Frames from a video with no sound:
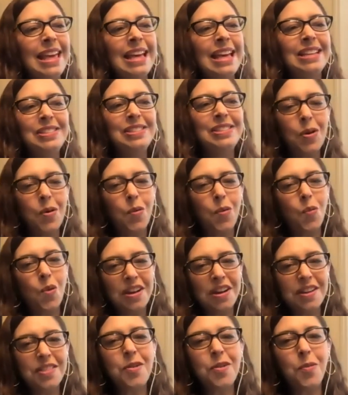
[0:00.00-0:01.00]
so
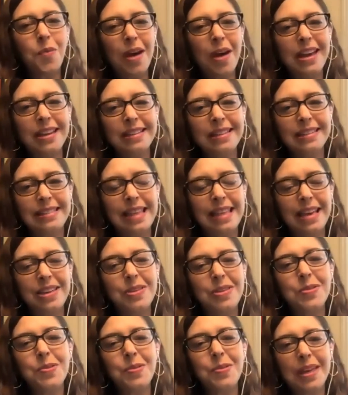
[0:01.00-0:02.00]
one of the ways that
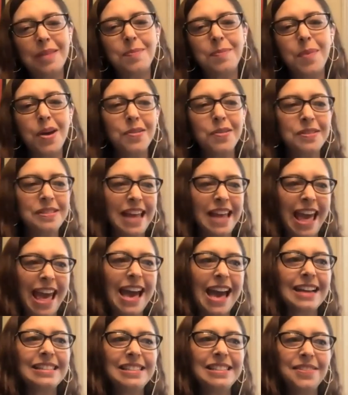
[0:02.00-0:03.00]
you can most
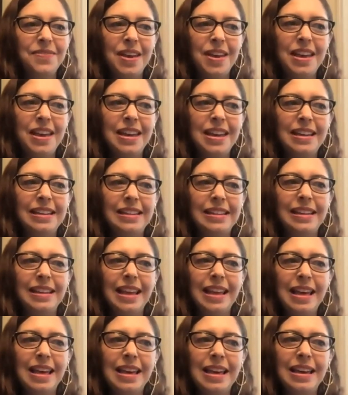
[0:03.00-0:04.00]
activate
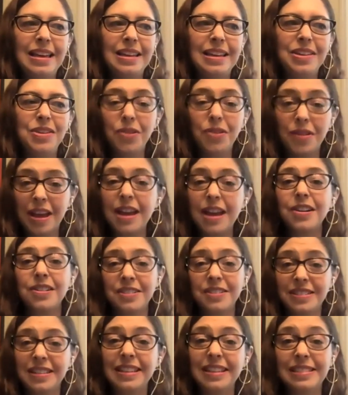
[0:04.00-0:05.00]
your care
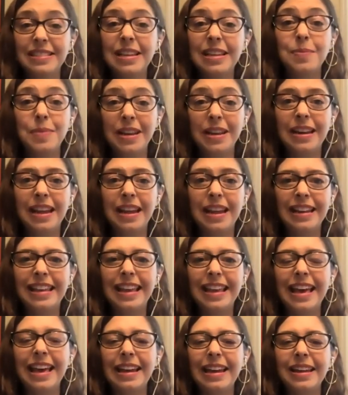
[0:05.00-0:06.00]
system and
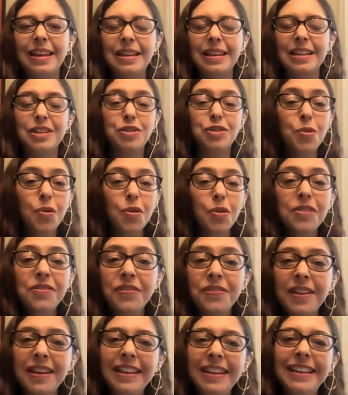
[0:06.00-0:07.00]
get
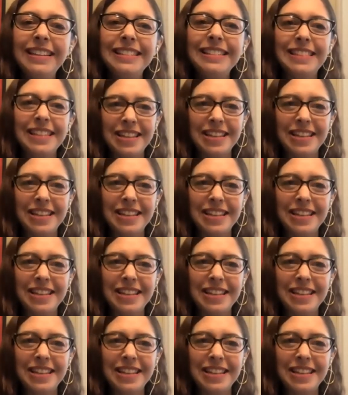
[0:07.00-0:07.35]
endorphins and